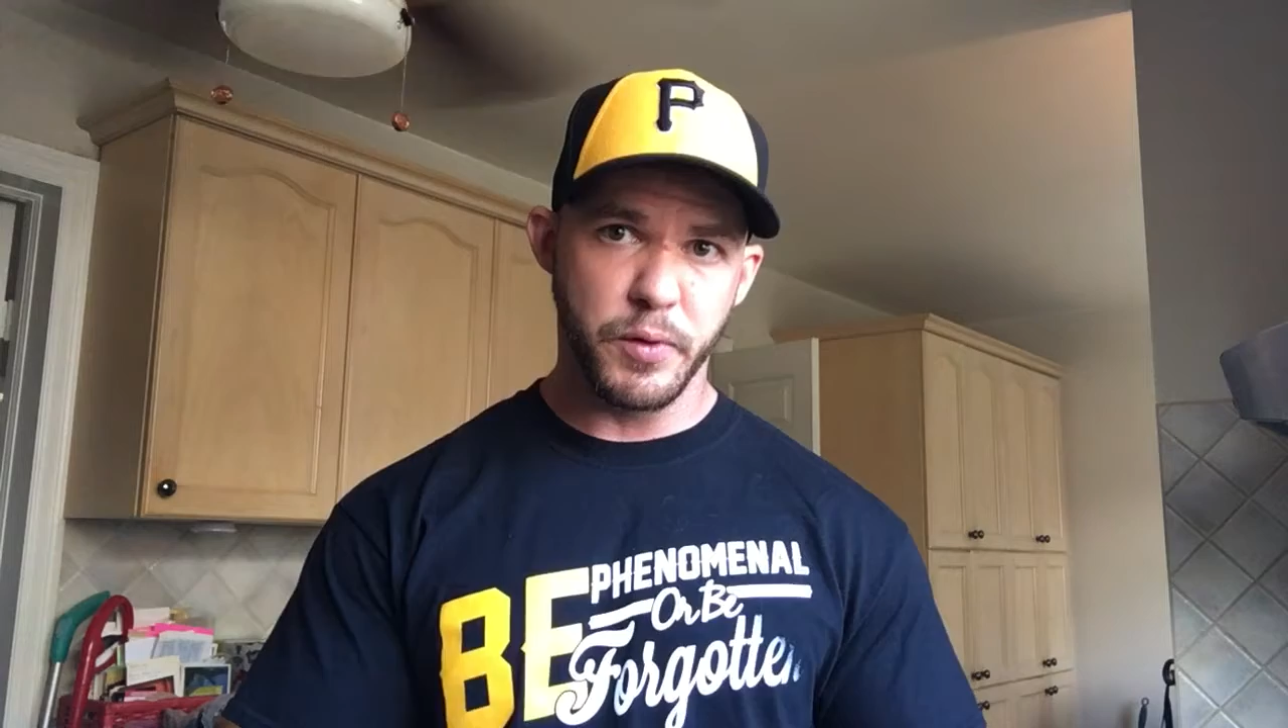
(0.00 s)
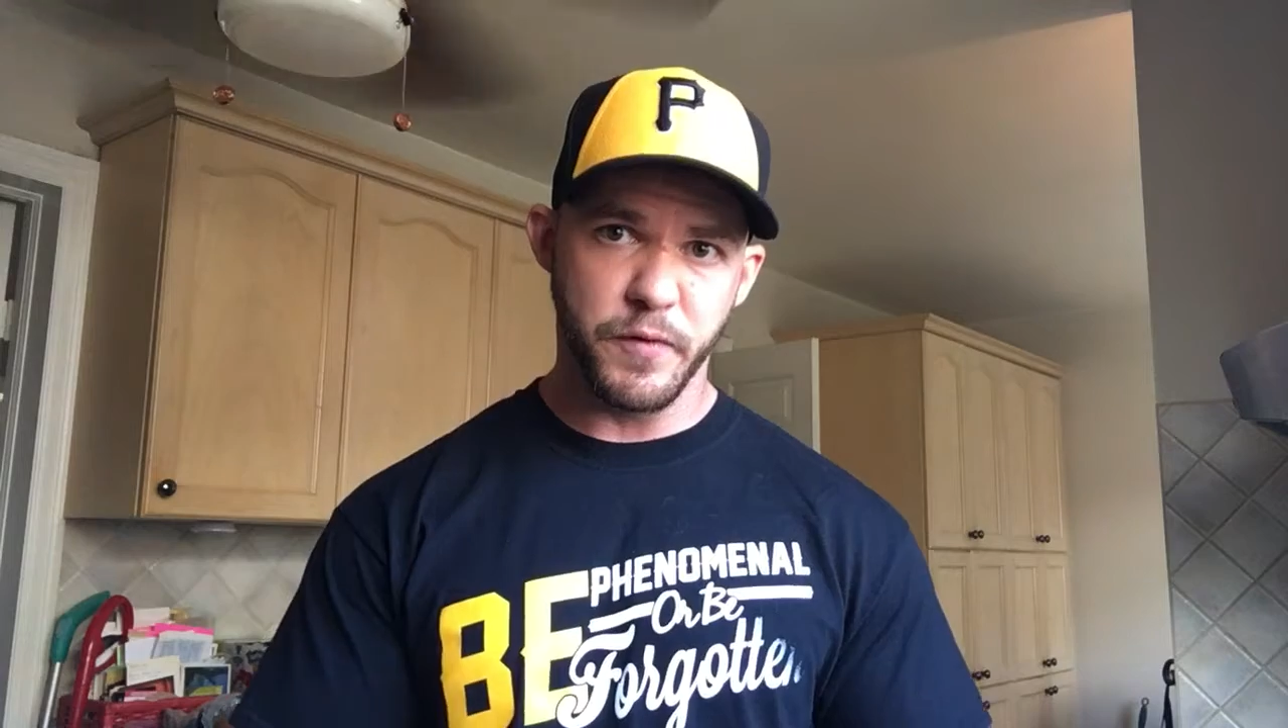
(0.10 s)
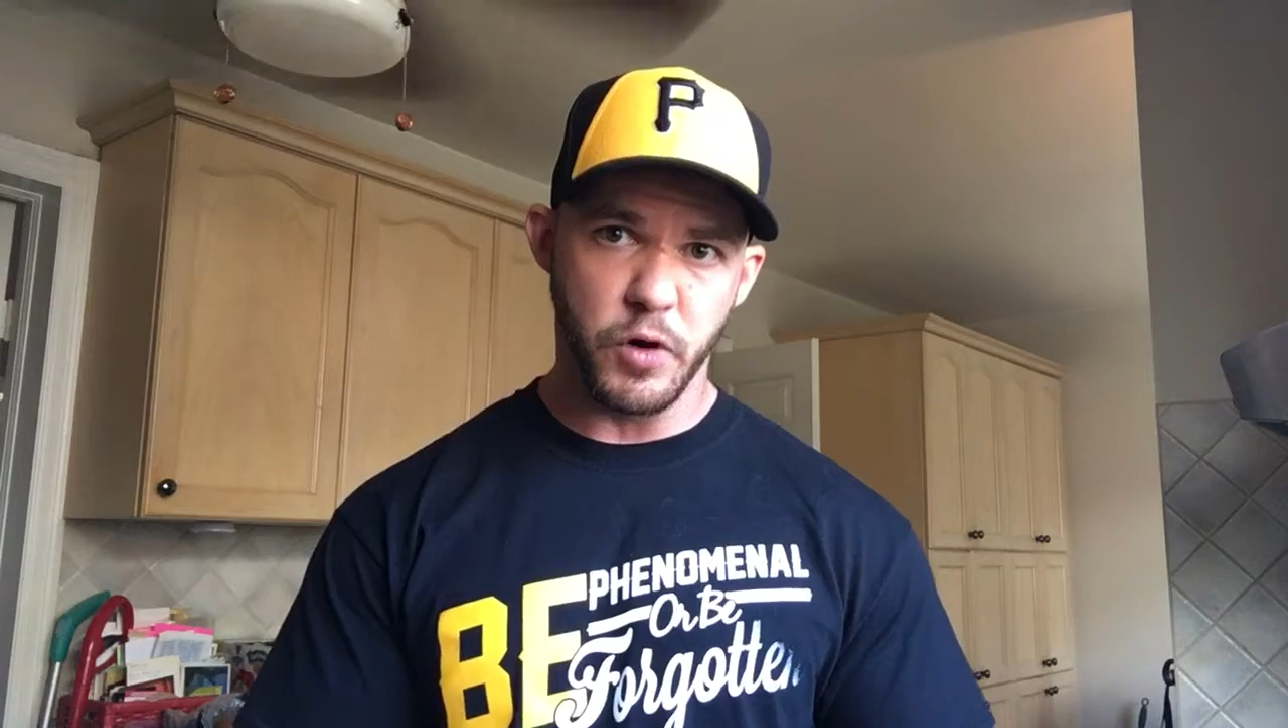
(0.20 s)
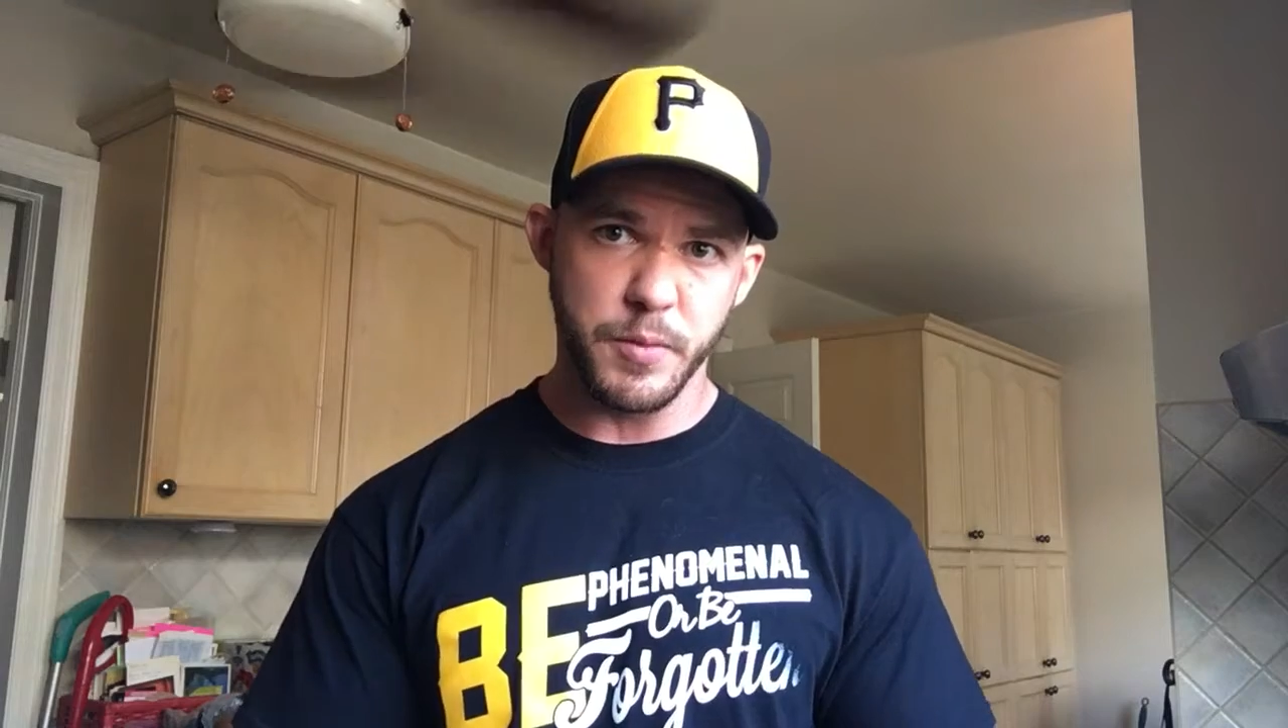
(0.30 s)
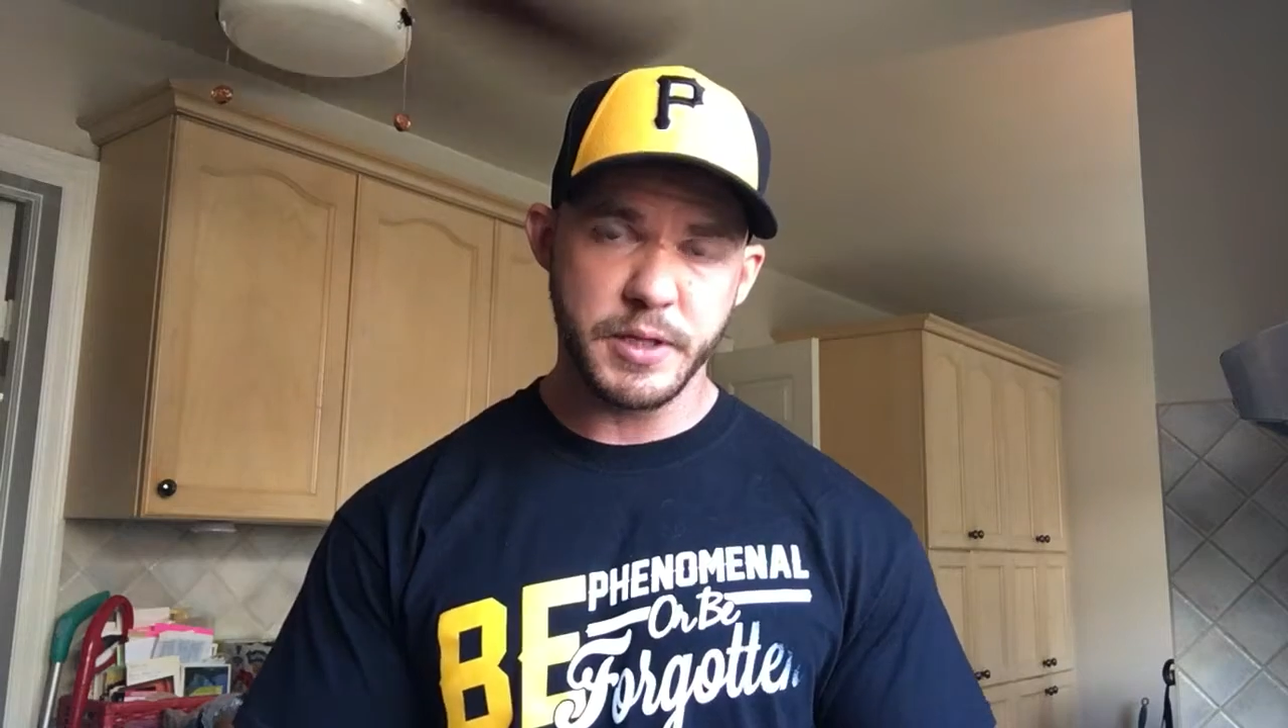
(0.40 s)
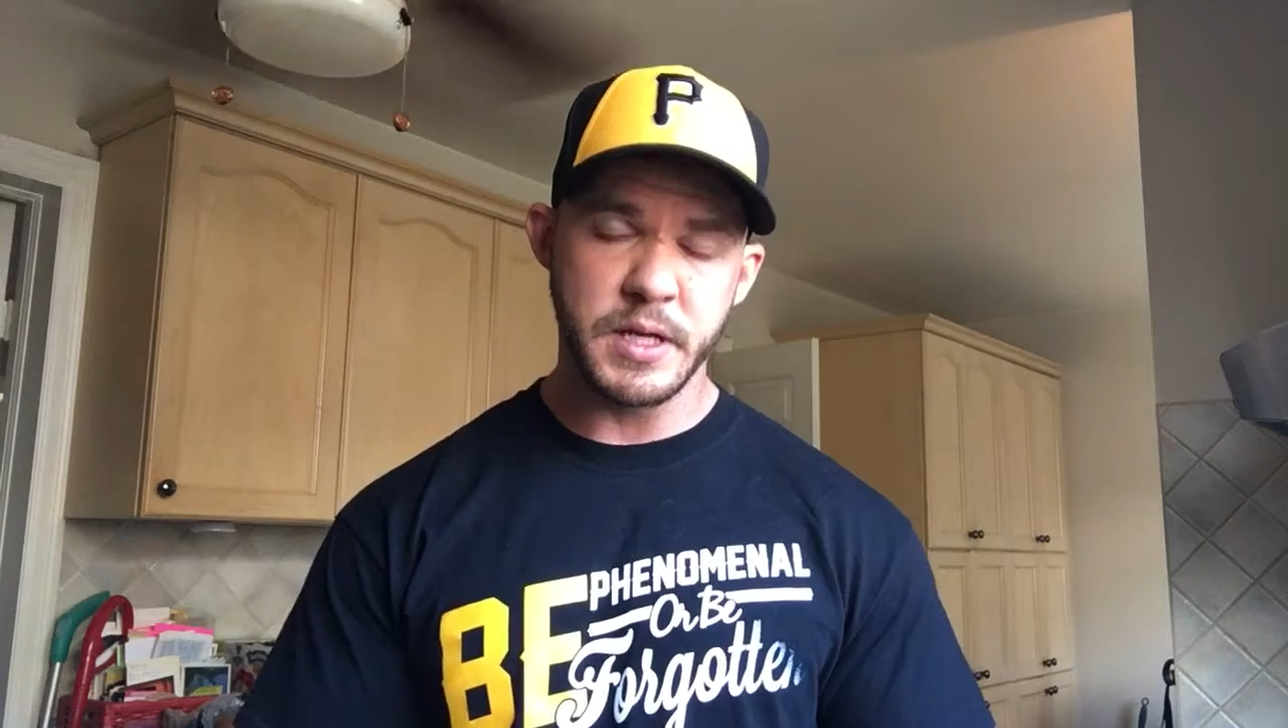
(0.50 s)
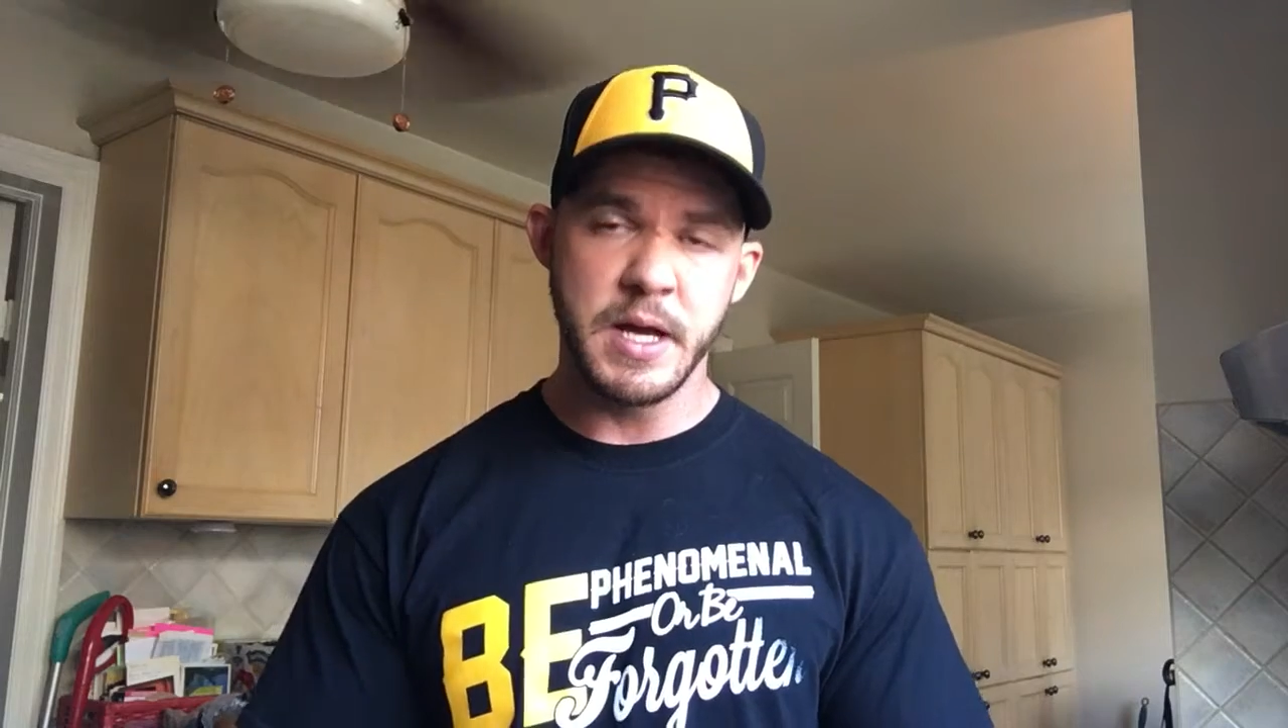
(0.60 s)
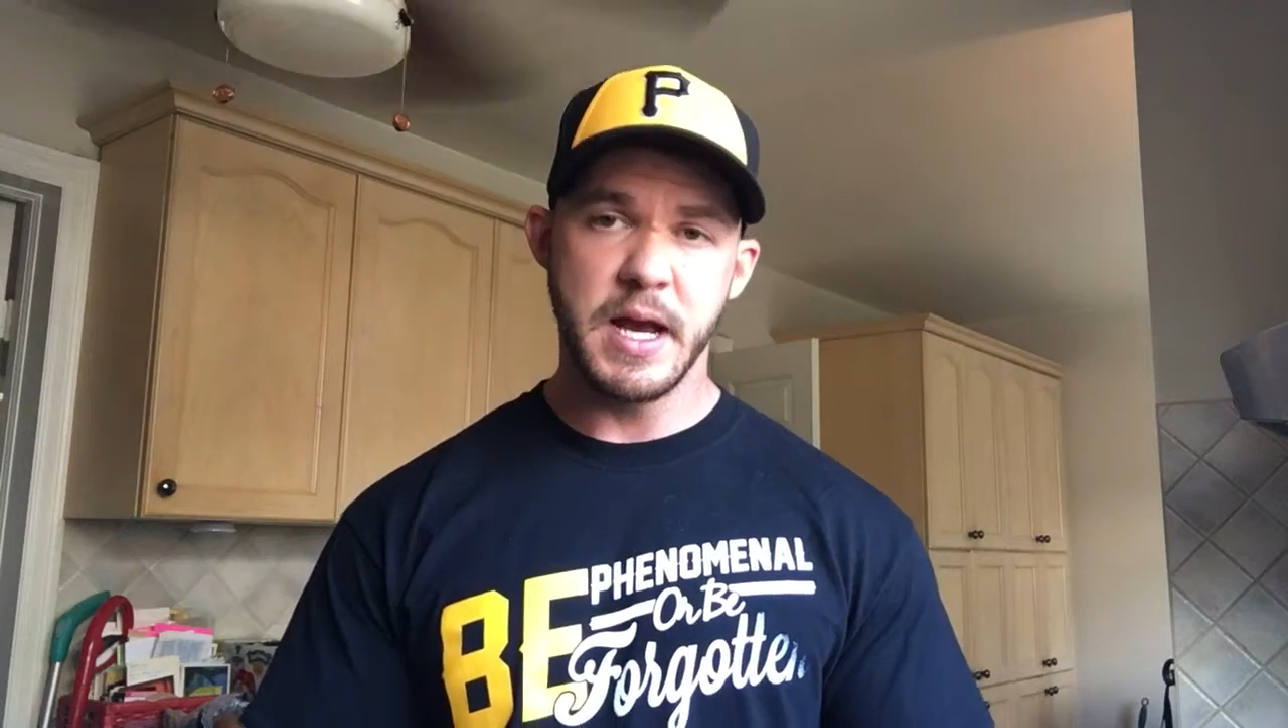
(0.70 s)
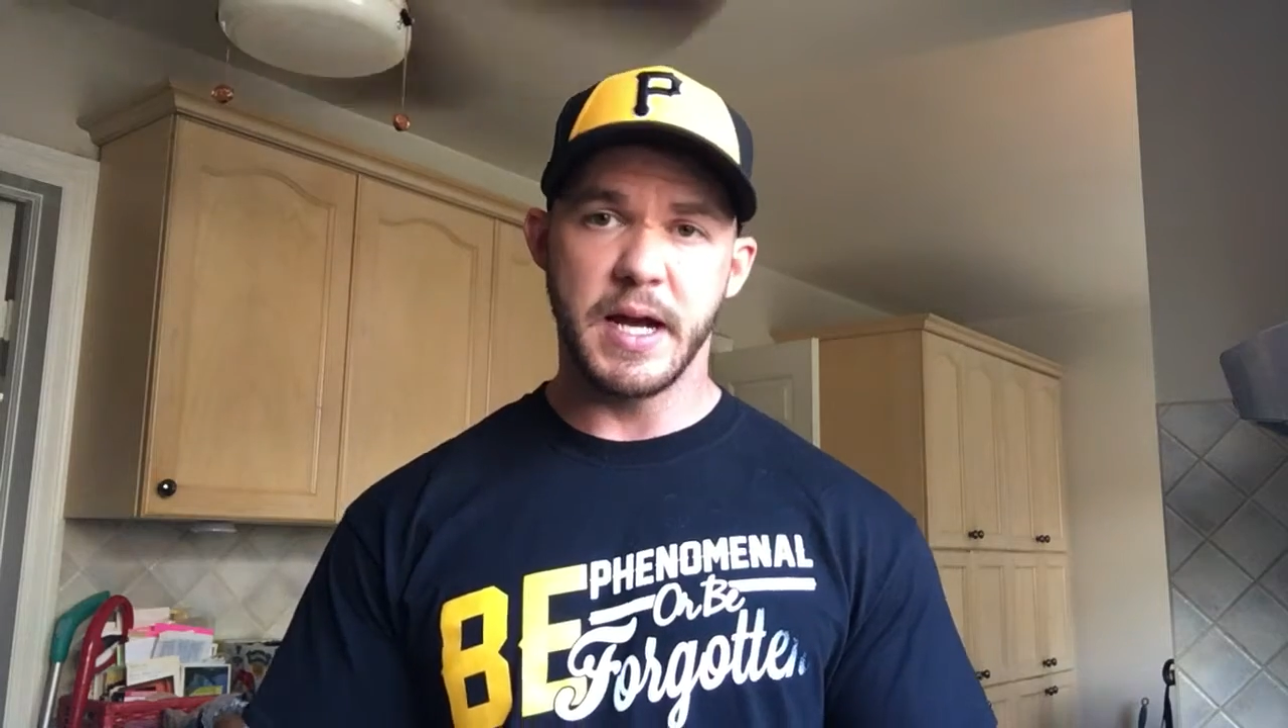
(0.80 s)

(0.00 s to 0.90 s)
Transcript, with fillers: performance,